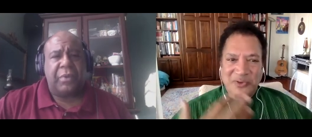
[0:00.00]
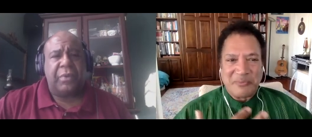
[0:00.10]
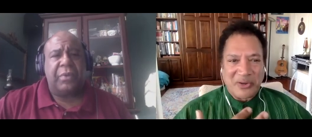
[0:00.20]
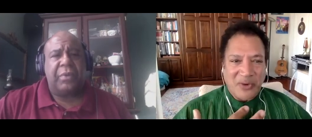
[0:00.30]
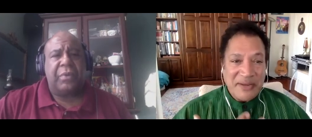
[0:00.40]

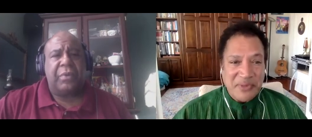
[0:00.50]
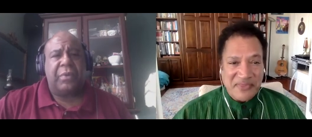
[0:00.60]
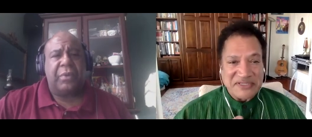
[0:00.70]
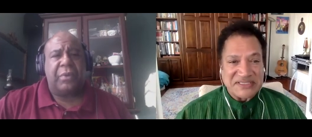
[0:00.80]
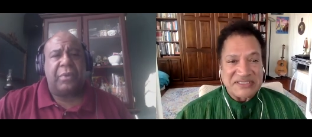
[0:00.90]
Speaker 1: with my white
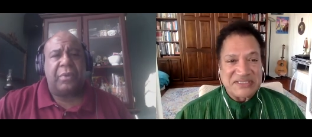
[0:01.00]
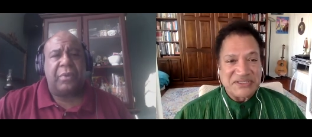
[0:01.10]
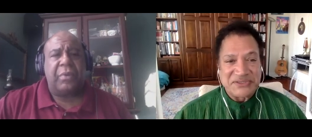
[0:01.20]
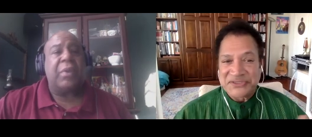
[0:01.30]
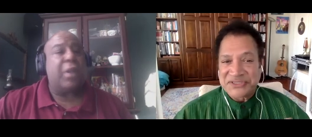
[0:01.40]
brothers and
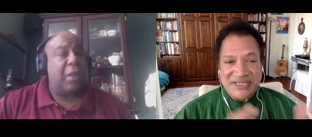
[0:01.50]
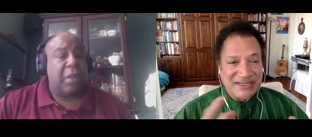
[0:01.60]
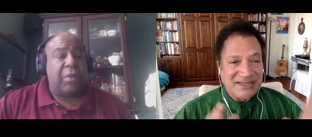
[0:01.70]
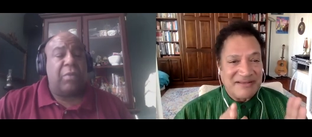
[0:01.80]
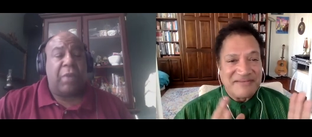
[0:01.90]
sisters because
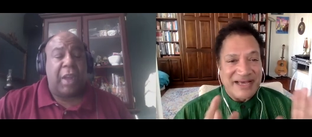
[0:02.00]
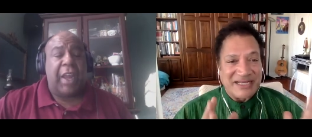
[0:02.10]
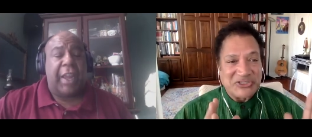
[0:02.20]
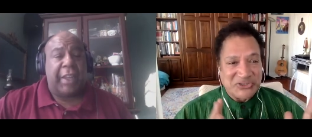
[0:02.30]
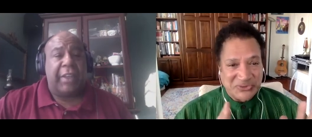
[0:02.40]
I love
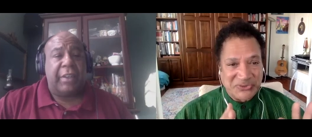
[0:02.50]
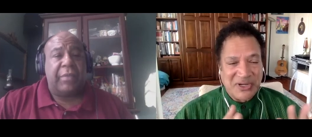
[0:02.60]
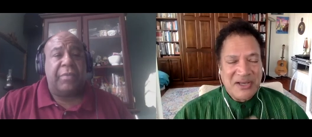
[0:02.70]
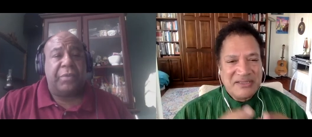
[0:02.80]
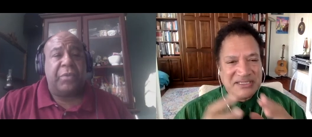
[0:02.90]
right. that
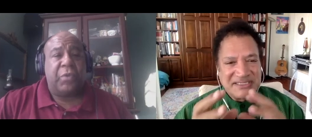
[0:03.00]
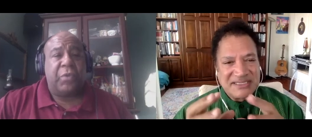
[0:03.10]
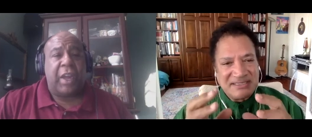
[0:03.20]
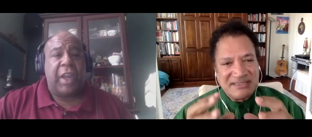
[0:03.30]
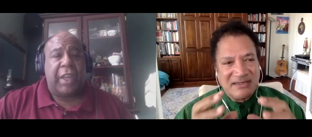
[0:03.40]
too. This
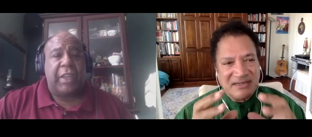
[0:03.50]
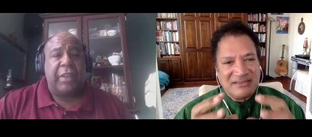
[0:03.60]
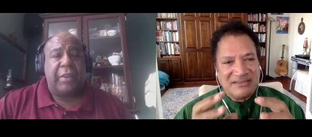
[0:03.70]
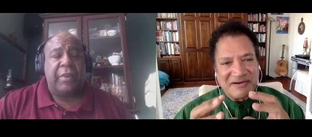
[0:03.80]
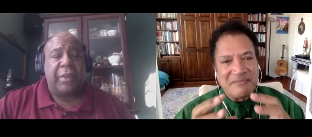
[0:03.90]
right. is
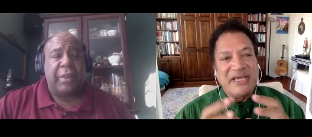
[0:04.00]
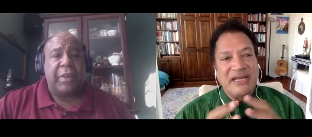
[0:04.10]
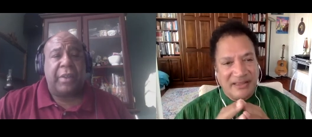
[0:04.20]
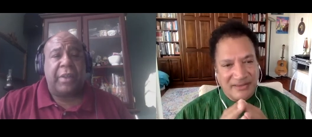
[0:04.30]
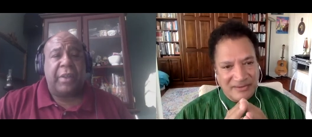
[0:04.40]
a, a, different
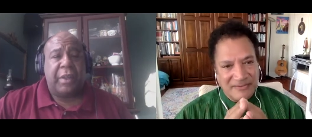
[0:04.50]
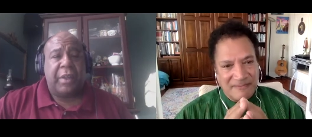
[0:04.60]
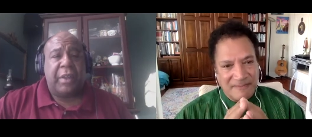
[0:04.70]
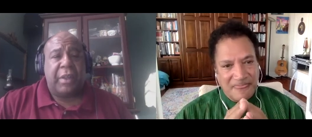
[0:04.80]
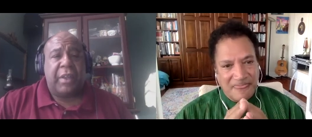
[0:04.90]
meaning though.
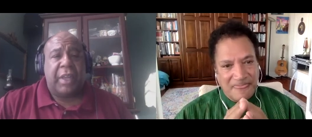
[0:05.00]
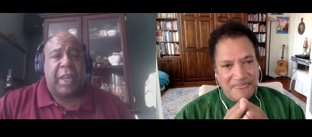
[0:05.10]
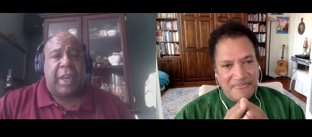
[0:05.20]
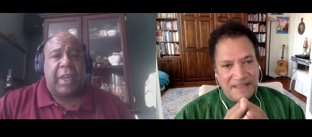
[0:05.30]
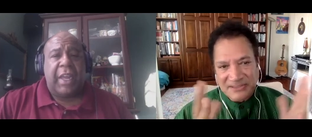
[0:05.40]

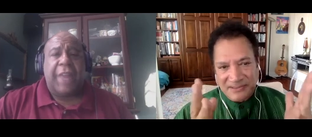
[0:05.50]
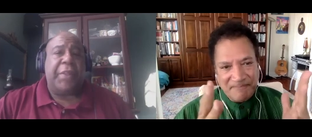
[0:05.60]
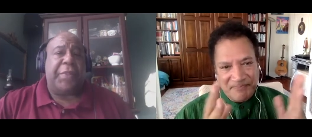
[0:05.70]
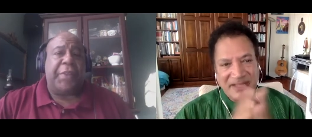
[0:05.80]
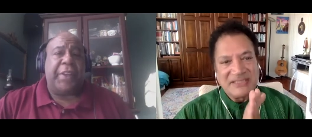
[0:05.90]
Yeah, That's and
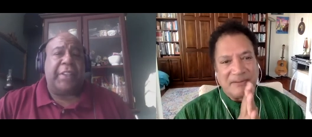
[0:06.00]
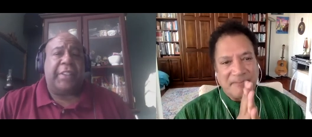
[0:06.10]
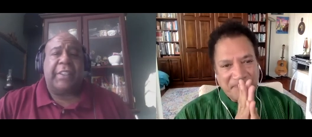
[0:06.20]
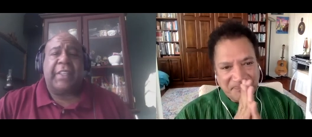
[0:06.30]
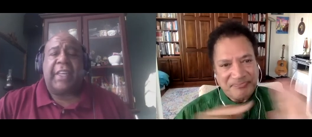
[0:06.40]
all. the
Speaker 2: thing That's
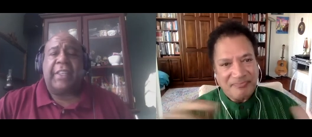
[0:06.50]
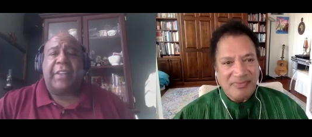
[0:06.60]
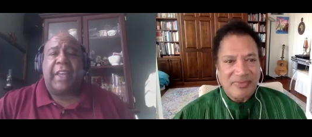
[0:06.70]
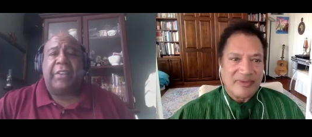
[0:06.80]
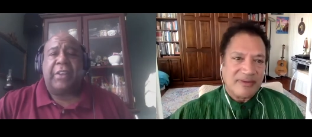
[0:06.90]
is, is that
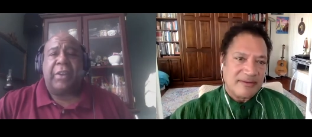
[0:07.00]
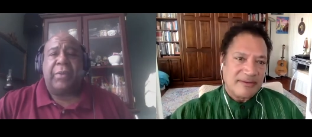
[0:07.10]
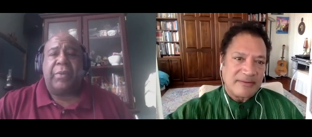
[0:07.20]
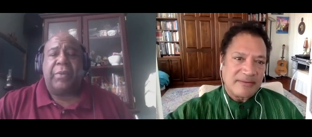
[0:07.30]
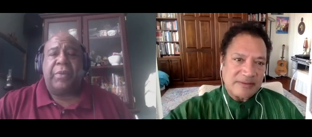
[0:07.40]
and you
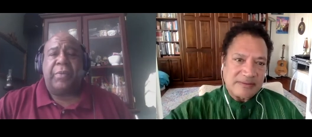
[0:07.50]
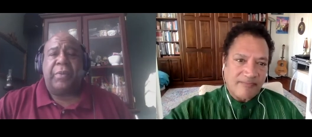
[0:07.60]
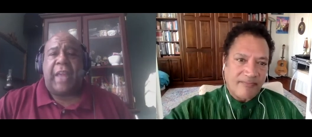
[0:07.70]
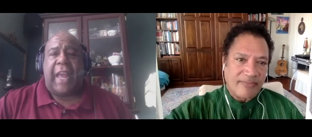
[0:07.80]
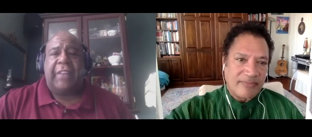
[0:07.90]
know,
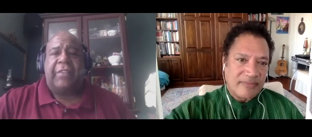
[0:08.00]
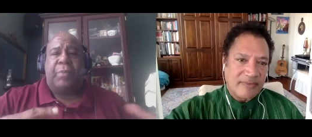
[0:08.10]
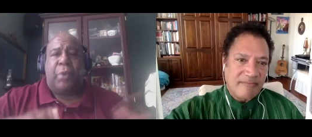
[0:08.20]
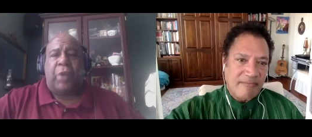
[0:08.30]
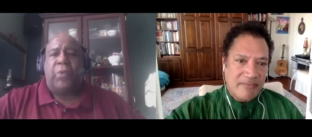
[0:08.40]
as
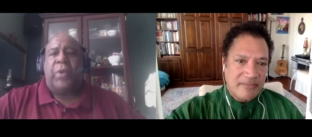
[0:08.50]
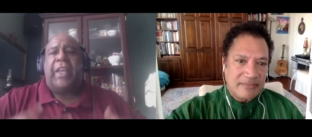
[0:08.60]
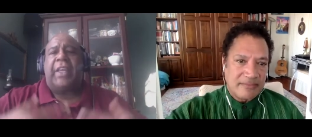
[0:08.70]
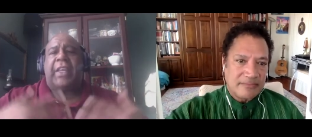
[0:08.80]
Broadway